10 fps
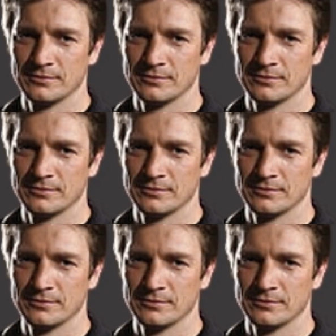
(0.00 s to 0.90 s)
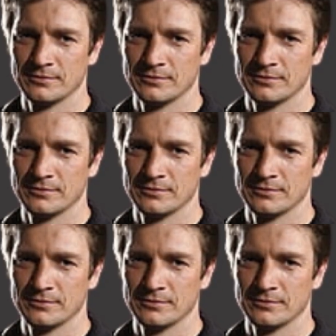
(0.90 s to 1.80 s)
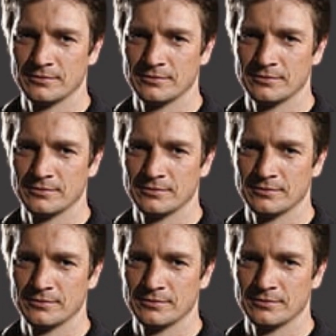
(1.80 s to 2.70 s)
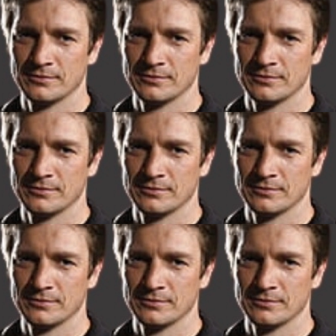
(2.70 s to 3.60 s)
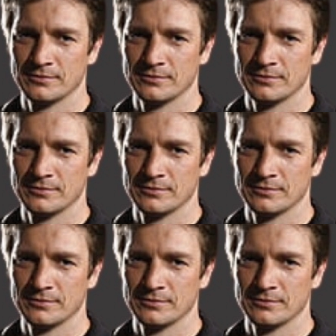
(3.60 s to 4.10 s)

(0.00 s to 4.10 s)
The face doesn't move, so there is nothing to read.